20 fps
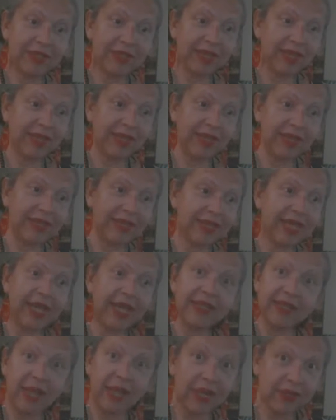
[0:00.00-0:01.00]
And, and they
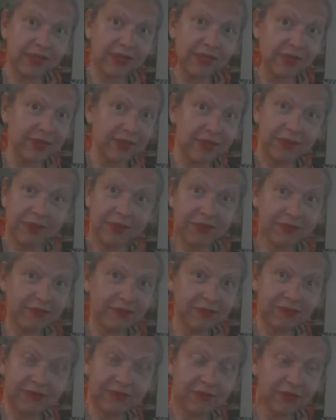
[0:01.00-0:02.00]
attack us too.
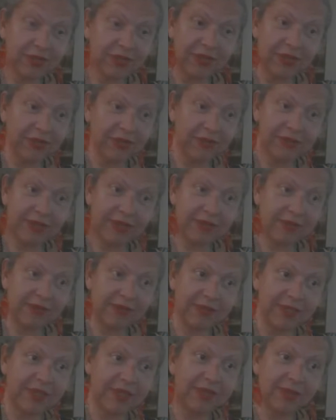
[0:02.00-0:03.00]
You know, this,
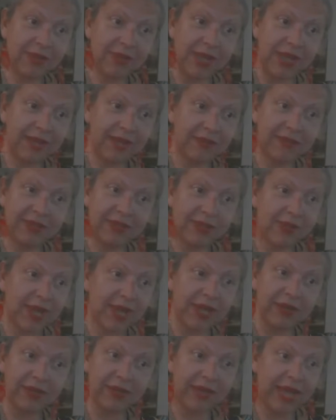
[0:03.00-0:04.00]
this, is why this is
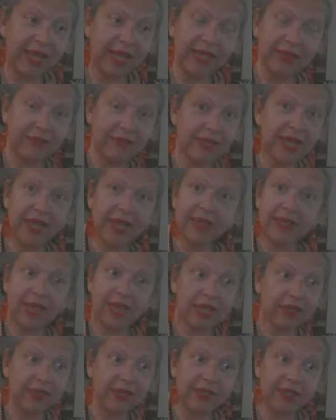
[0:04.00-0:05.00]
why I don't like them. They
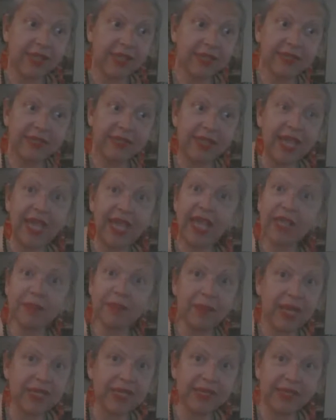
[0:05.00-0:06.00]
attack us. They they hate
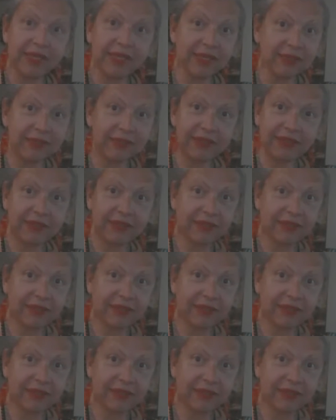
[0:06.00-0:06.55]
Mexicans.